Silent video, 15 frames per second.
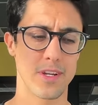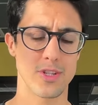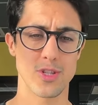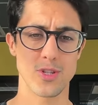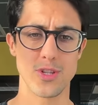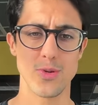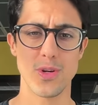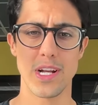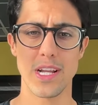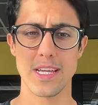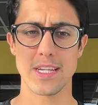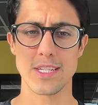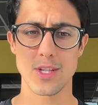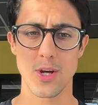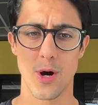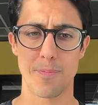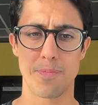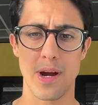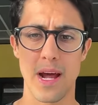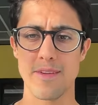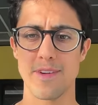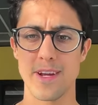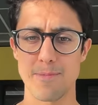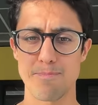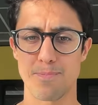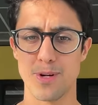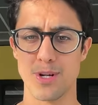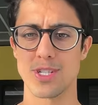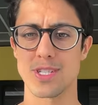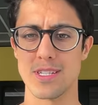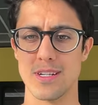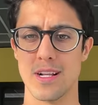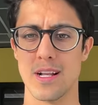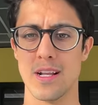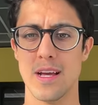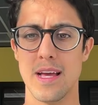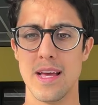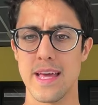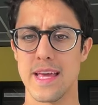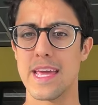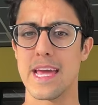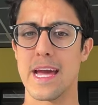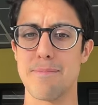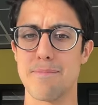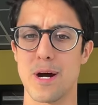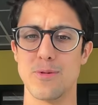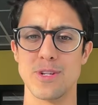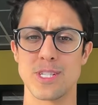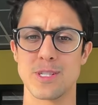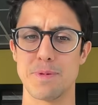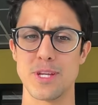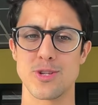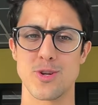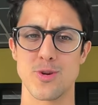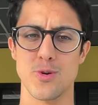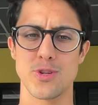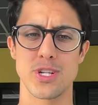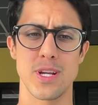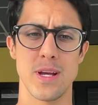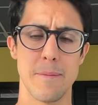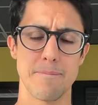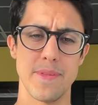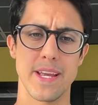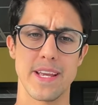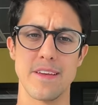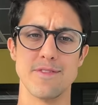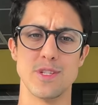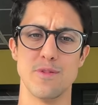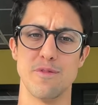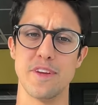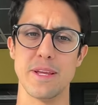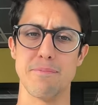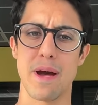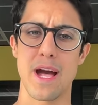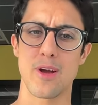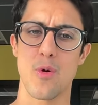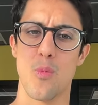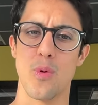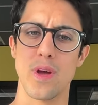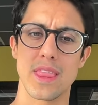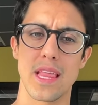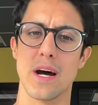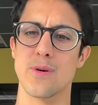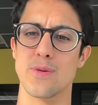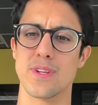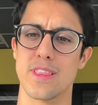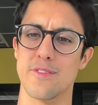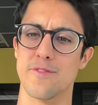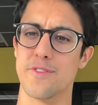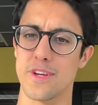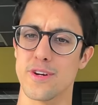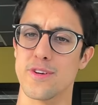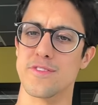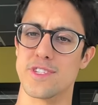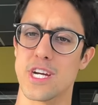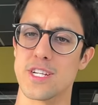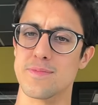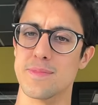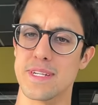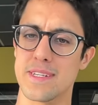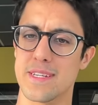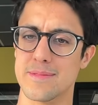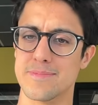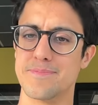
So, Yoodli is your private, personal, AI powered speech coach that gives you feedback without the fear of judgment.